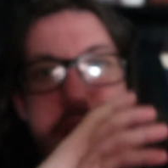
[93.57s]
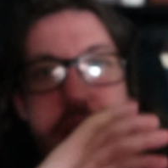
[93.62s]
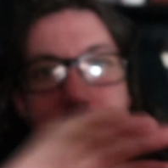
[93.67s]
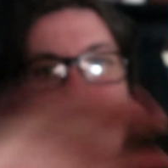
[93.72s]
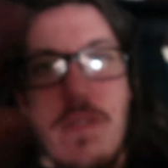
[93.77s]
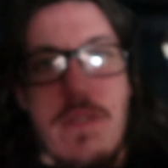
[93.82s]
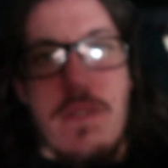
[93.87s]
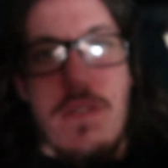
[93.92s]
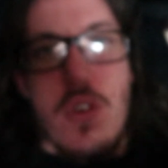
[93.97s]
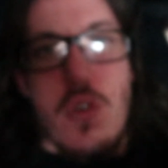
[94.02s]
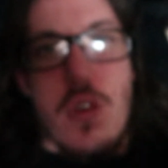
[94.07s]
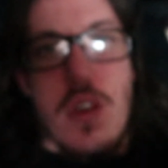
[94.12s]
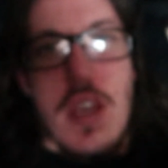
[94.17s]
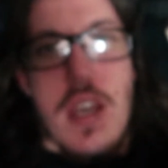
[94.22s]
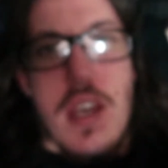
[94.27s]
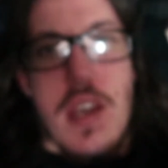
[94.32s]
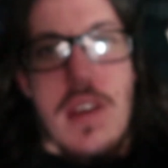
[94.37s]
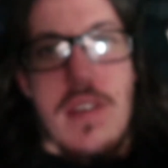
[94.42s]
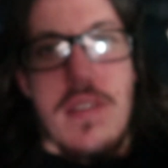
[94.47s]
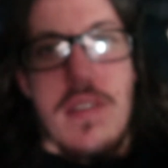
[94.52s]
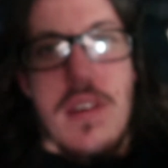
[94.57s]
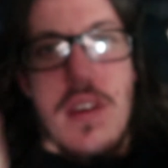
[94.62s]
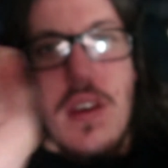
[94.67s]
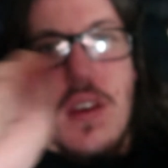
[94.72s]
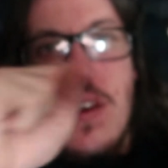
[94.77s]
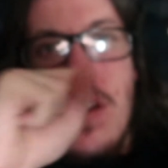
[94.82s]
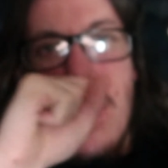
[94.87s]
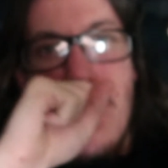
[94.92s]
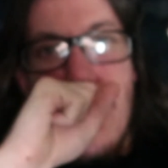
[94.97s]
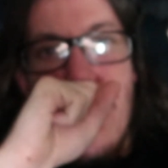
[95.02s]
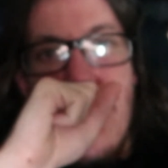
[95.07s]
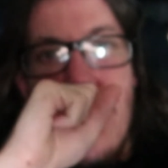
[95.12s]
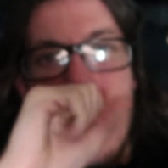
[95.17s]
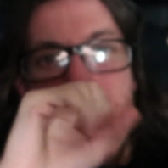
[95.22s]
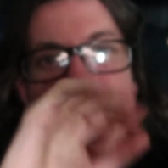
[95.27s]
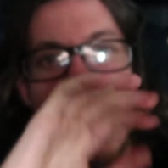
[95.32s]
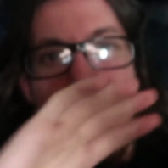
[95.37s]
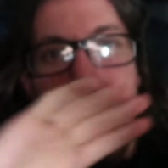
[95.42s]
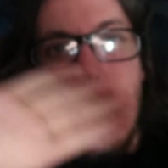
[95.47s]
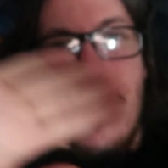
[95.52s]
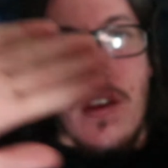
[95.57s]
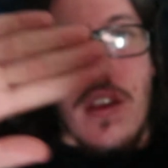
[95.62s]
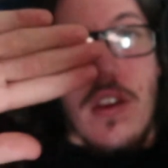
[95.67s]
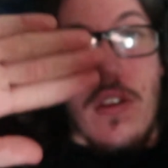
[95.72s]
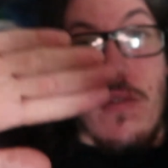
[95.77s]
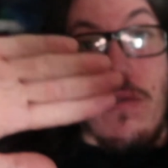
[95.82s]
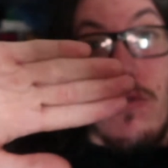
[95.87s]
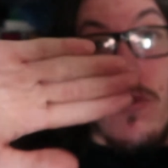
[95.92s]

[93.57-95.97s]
in a few days. Can you